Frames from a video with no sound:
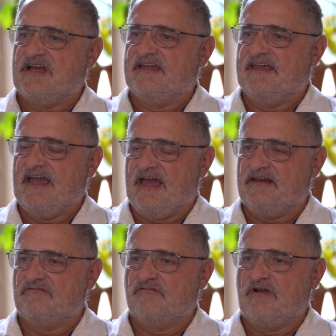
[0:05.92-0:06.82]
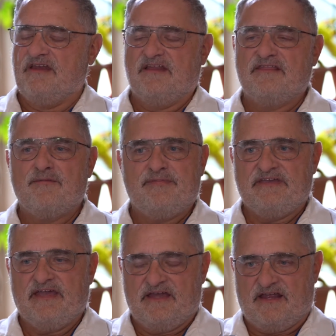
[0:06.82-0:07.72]
I get right in the
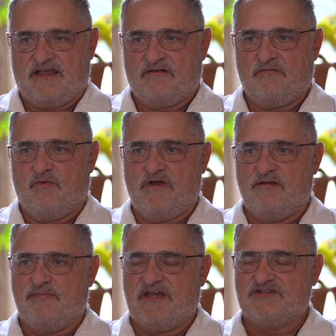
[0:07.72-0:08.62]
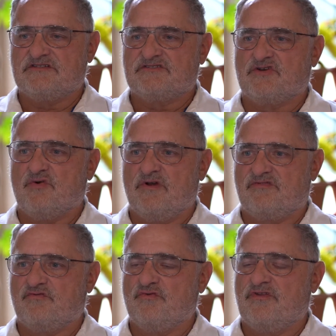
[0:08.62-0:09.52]
beginning when a patient's going
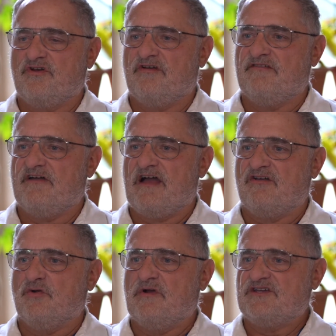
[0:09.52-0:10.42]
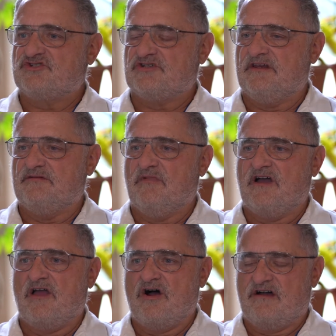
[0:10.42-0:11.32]
through their evaluation in
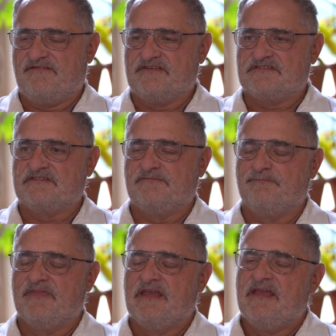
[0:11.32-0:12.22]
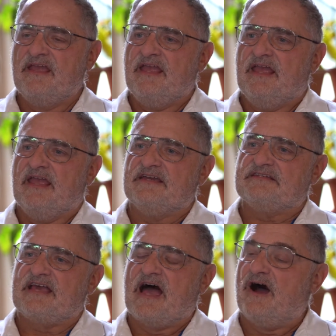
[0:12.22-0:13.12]
my office
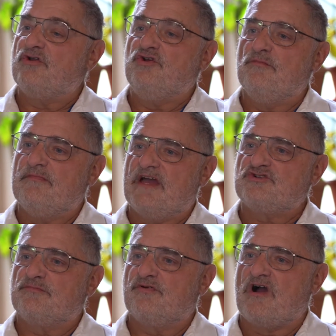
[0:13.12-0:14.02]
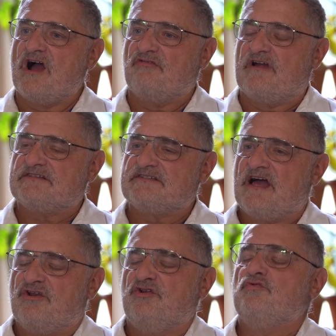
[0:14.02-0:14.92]
is, how do you measure progress?
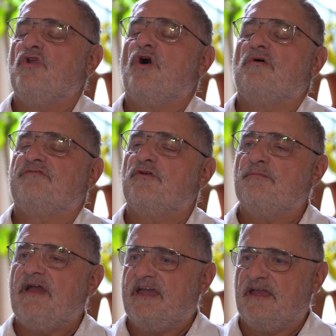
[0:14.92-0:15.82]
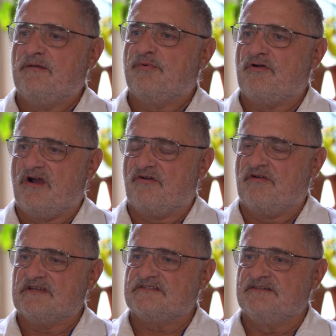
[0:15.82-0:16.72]
How do you know if you're making
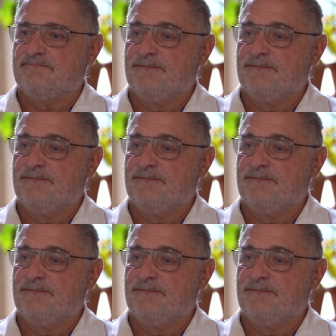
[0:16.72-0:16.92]
progress?